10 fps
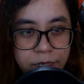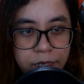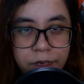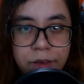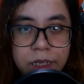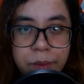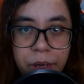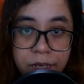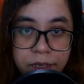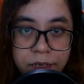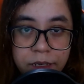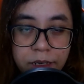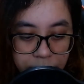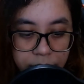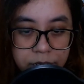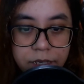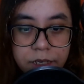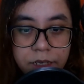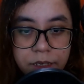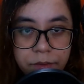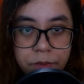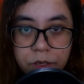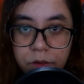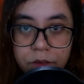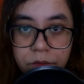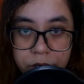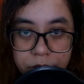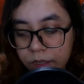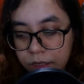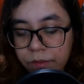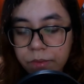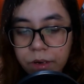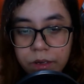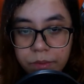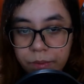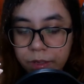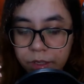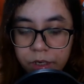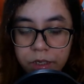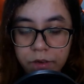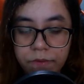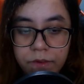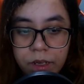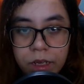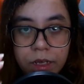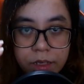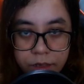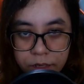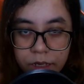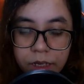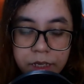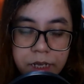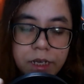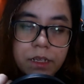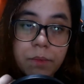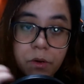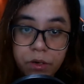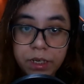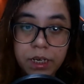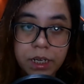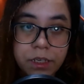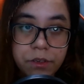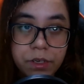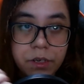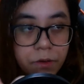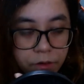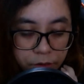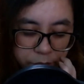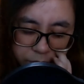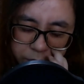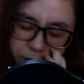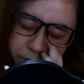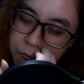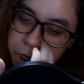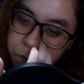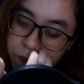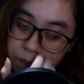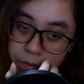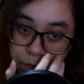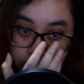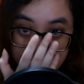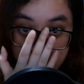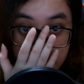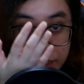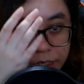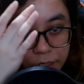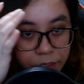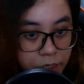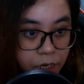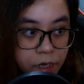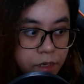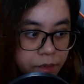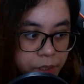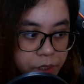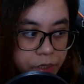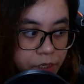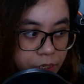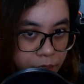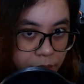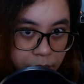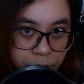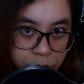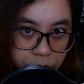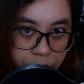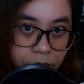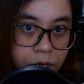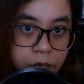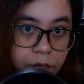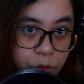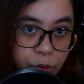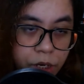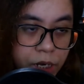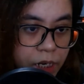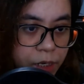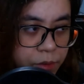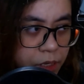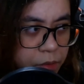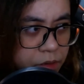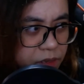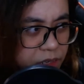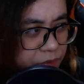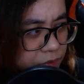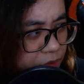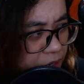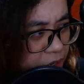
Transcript: He was a peasant, and he was also weird. He was one of the people in charge of like attacking the Mori clan during the Honoji thing. And when he heard Mitsuhide had betrayed Nobunaga, and he was like, what the fuck?